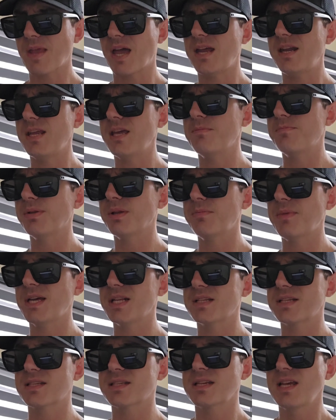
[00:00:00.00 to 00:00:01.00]
and
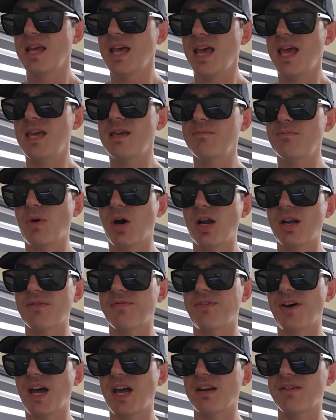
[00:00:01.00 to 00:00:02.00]
implements a
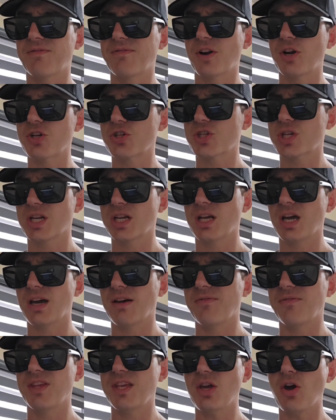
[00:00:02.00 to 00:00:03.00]
modified version
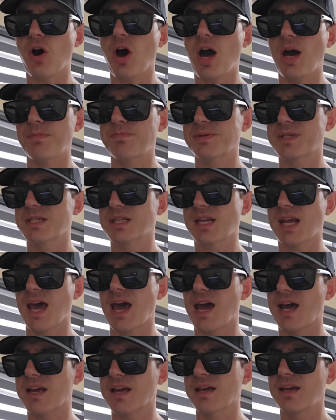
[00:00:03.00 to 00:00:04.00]
of the OP
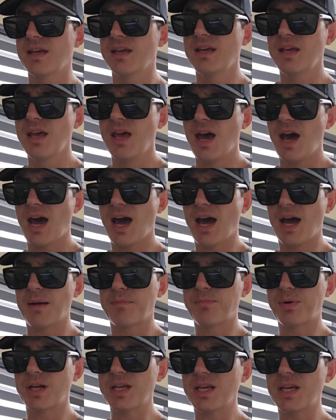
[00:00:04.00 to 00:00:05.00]
stack,
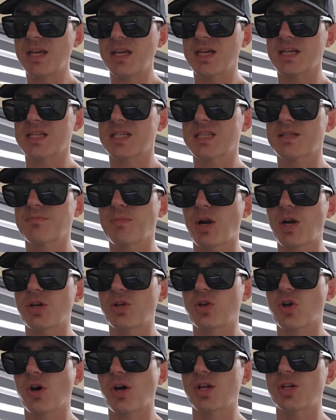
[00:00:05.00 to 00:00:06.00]
uh, bringing
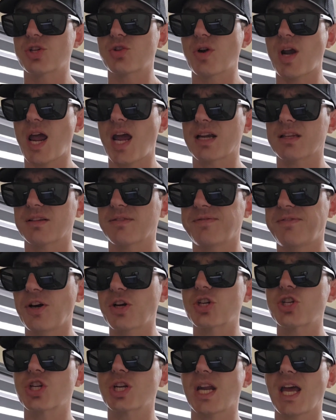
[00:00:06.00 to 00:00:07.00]
smart contract
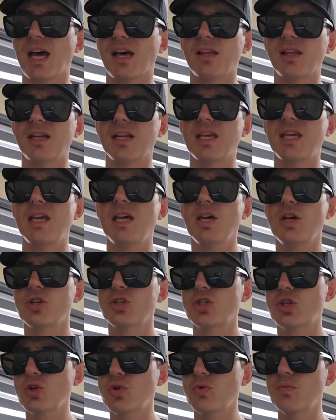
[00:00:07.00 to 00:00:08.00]
functionality
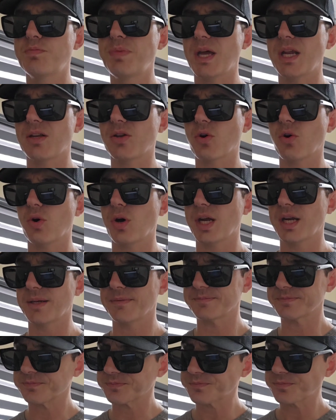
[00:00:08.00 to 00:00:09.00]
to Bitcoin.